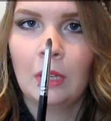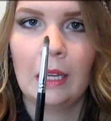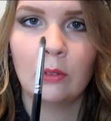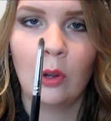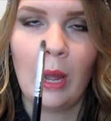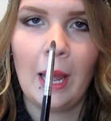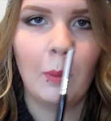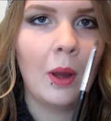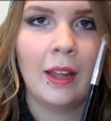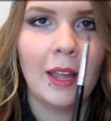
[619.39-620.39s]
I don't know
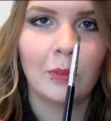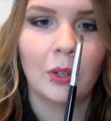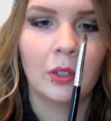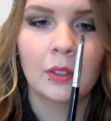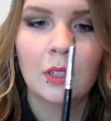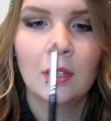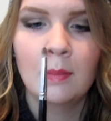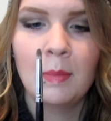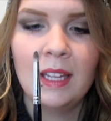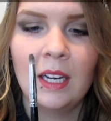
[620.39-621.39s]
how I ever
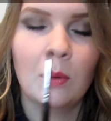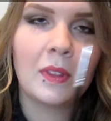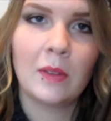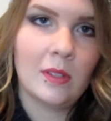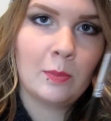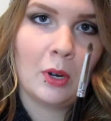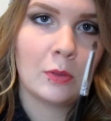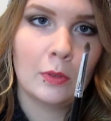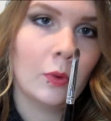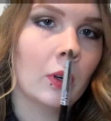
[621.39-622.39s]
made it without this brush
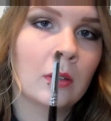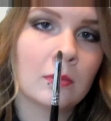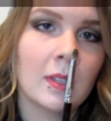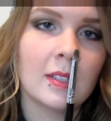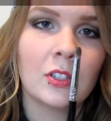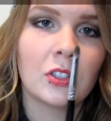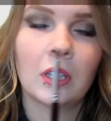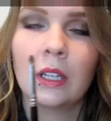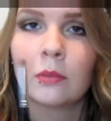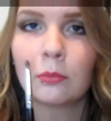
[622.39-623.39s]
before,
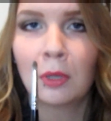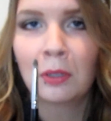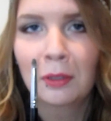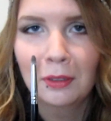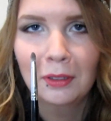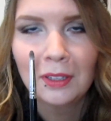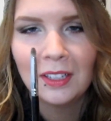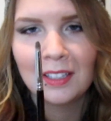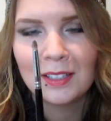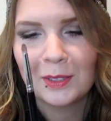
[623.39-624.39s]
essentially.
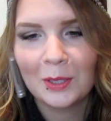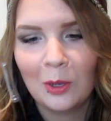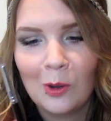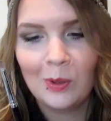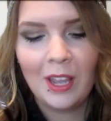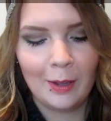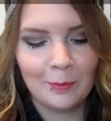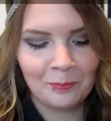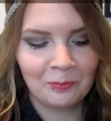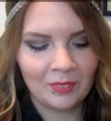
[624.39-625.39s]
So yeah,
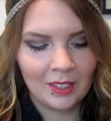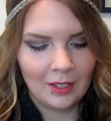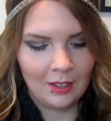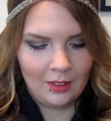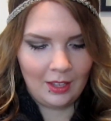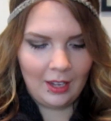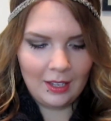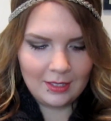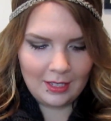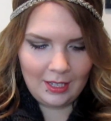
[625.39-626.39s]

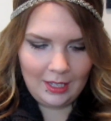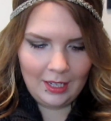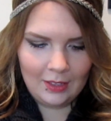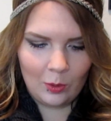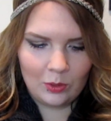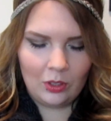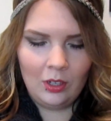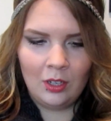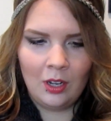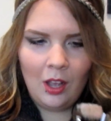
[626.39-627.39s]
that is it. Those
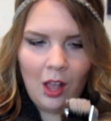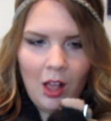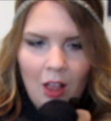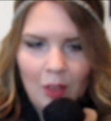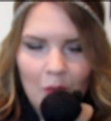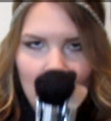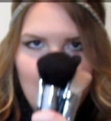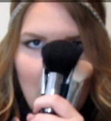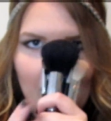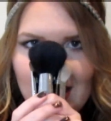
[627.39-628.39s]
are all of
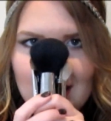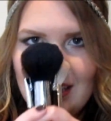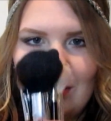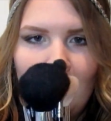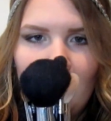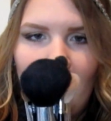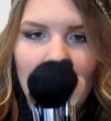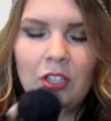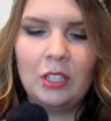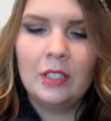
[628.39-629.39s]
my Sigma
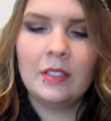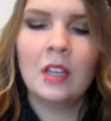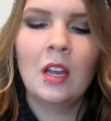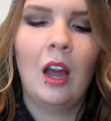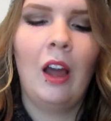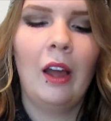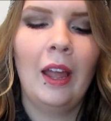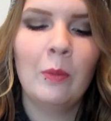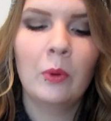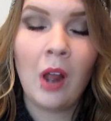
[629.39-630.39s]
brushes.
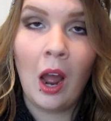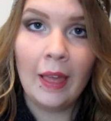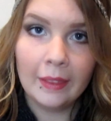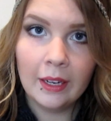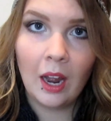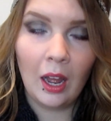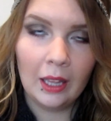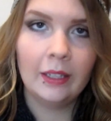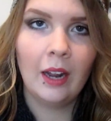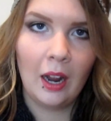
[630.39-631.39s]
I would
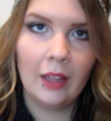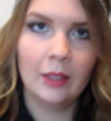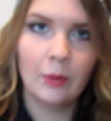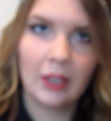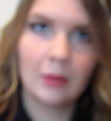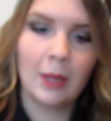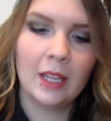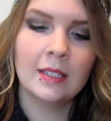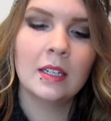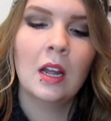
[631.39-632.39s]
highly
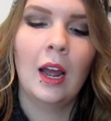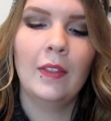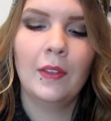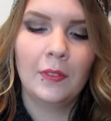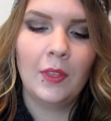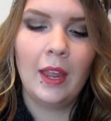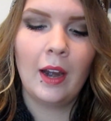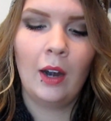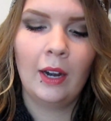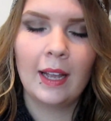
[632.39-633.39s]
recommend. I think they
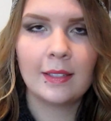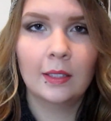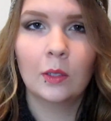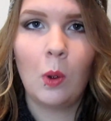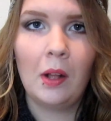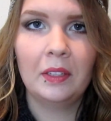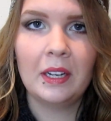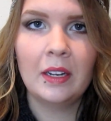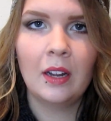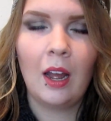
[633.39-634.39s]
are excellent
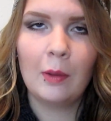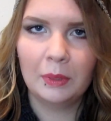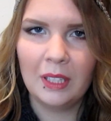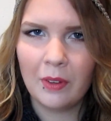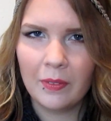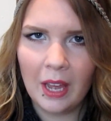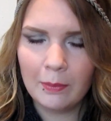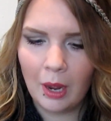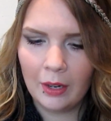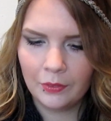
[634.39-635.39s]
quality. I believe I've had
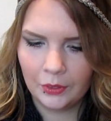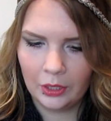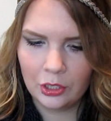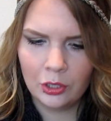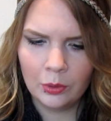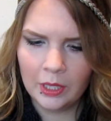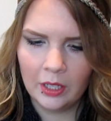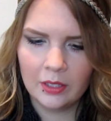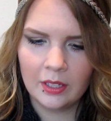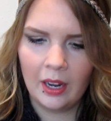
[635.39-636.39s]
mine for like 2
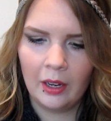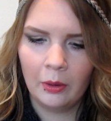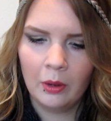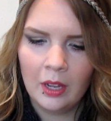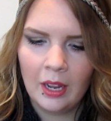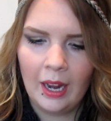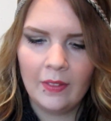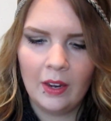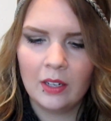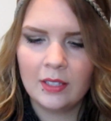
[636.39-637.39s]
years now,
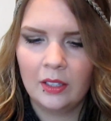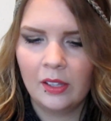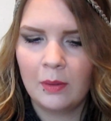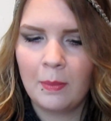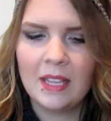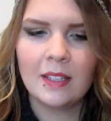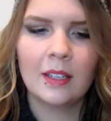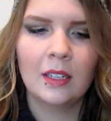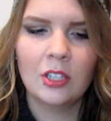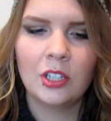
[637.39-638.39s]
and they are still in amazing
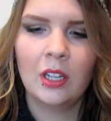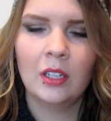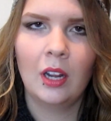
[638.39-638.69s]
condition.